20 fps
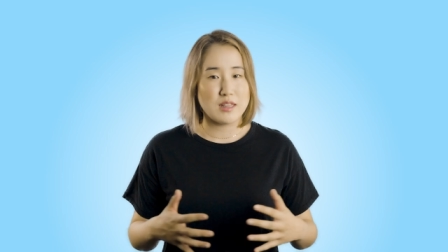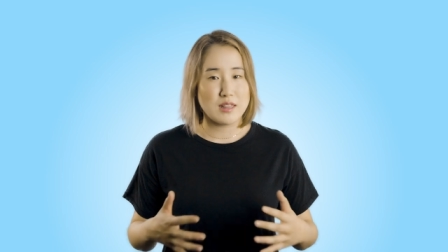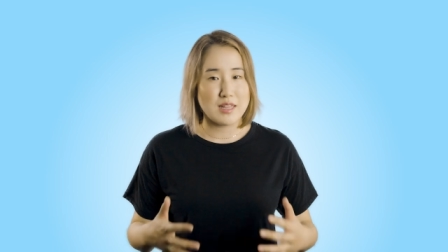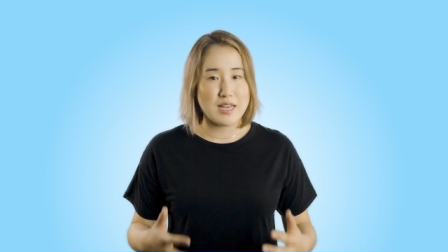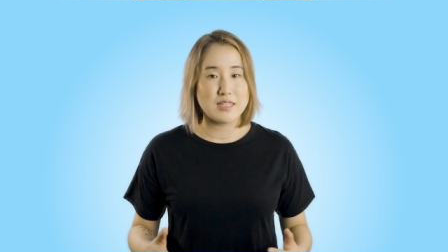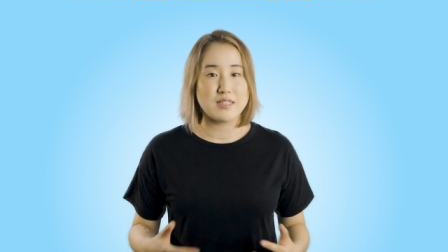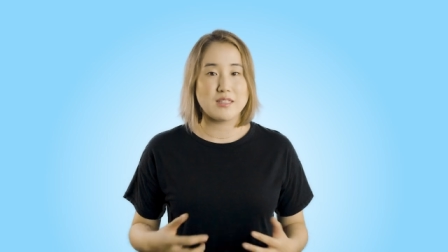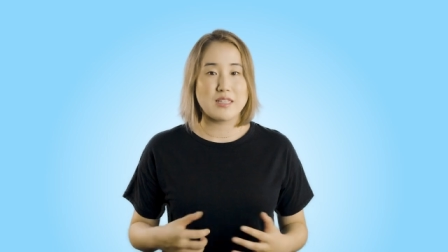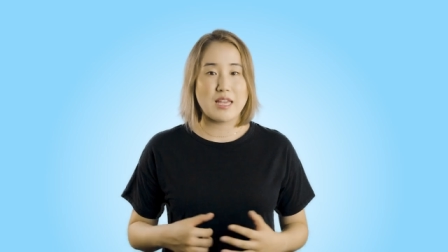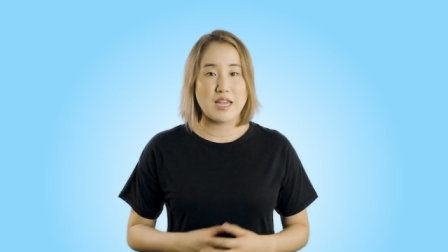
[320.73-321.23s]

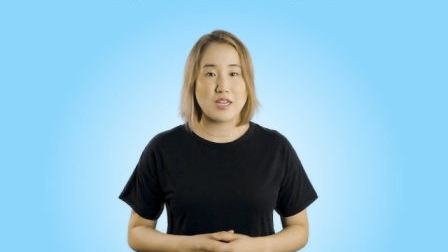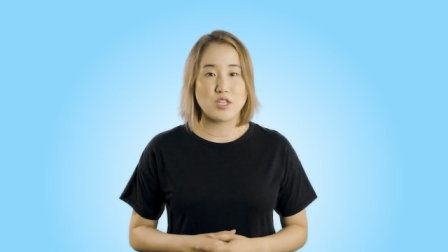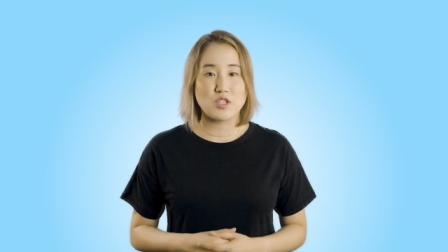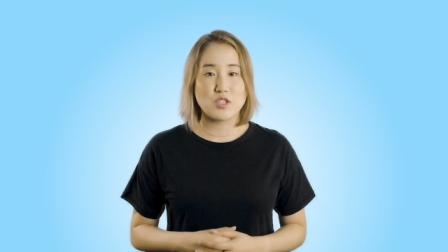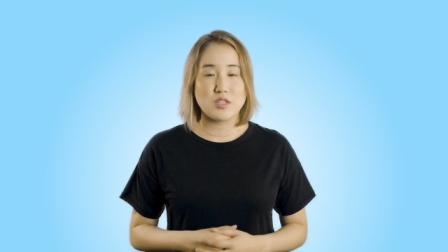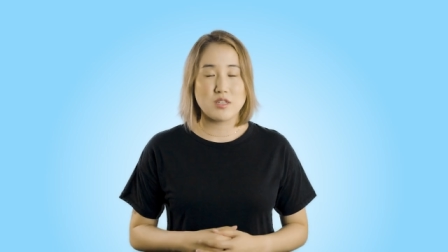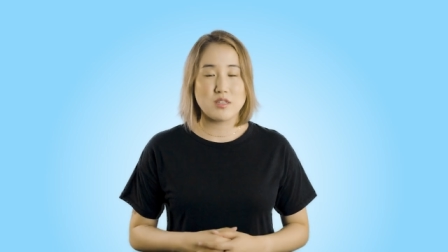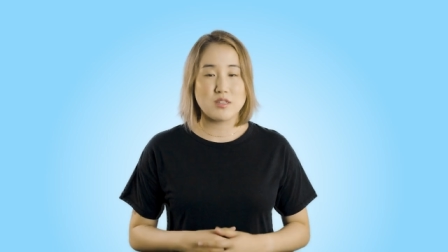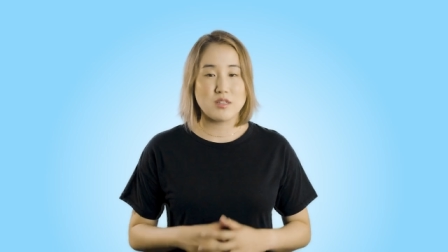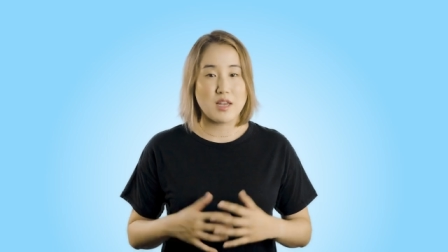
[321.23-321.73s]
less
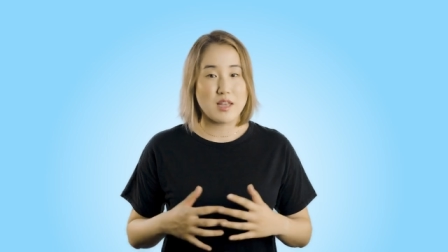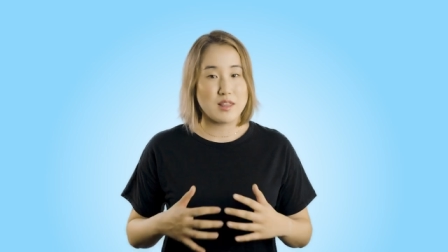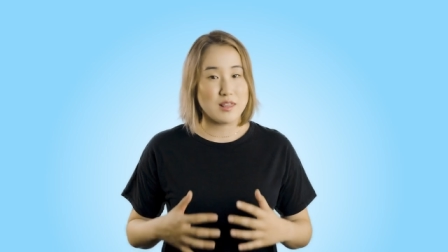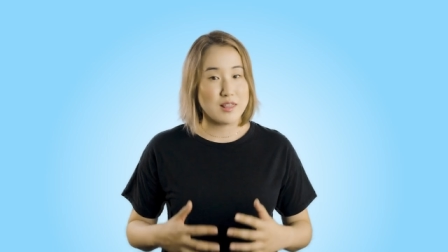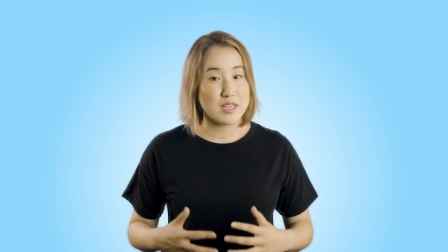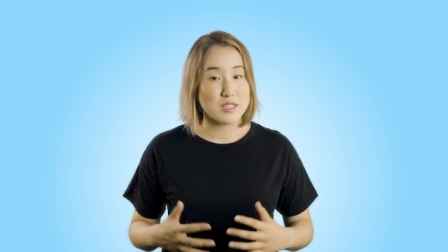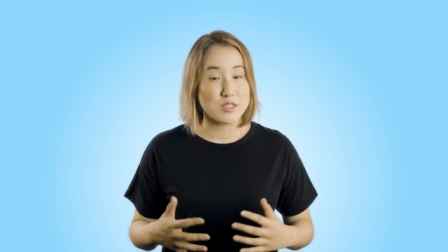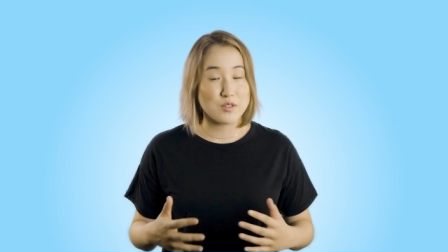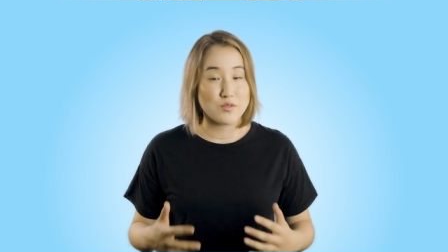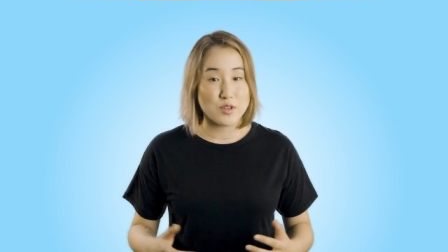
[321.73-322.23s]
anxious
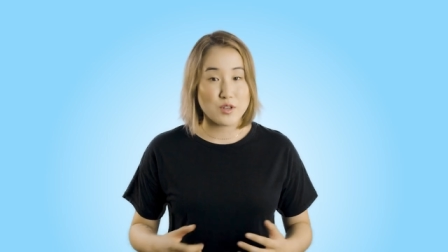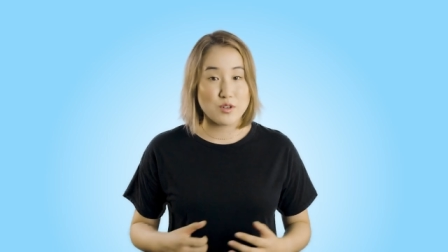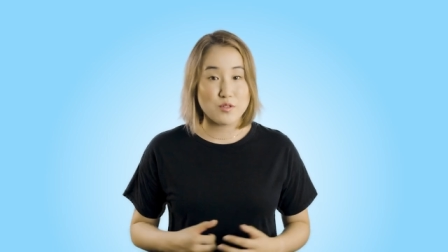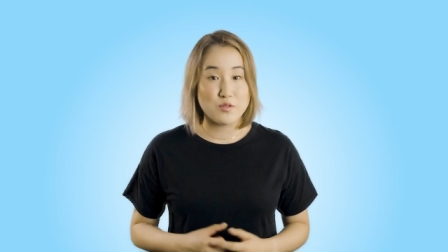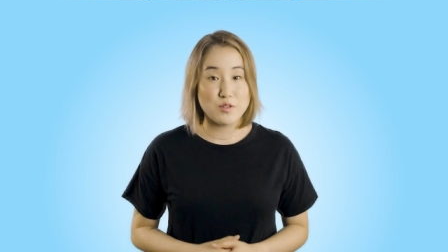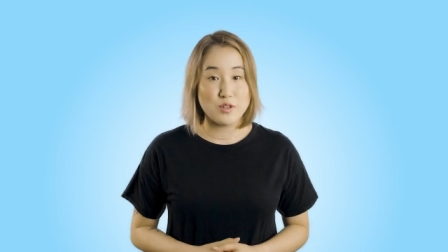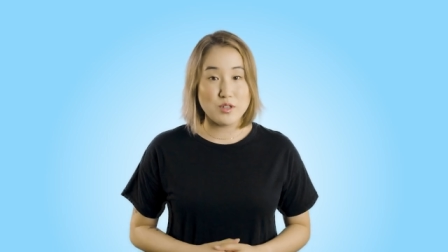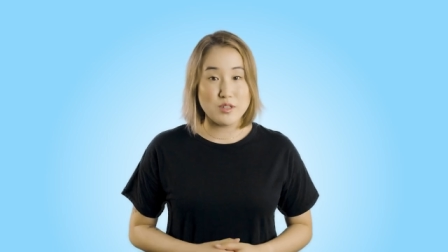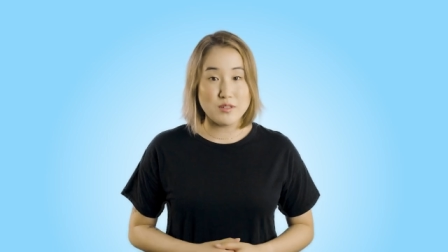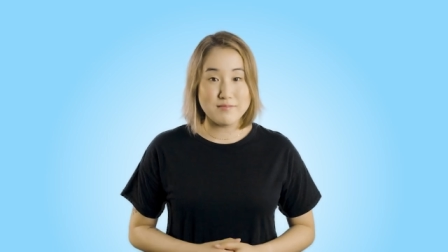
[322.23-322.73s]
and less
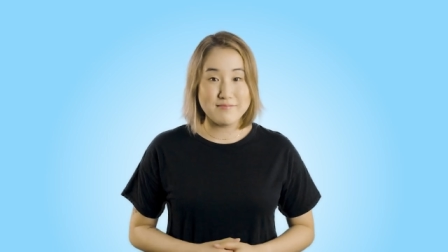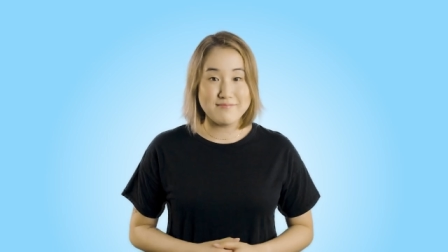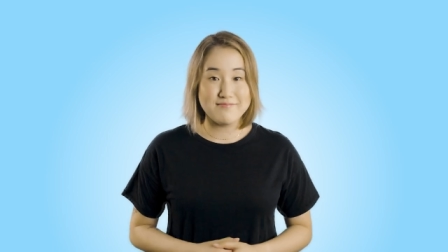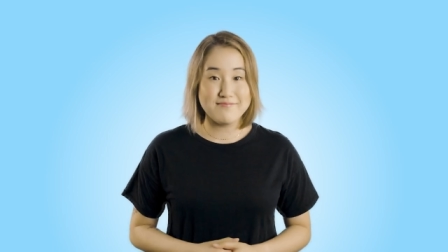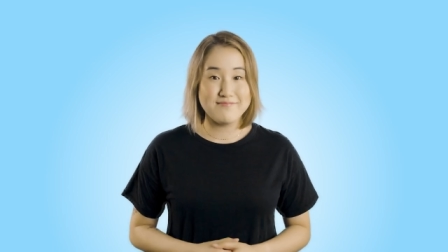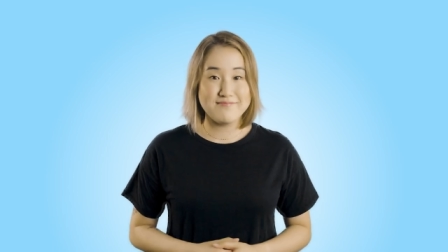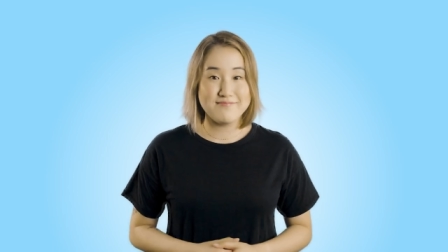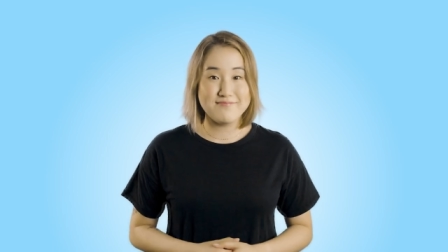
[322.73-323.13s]
fearful?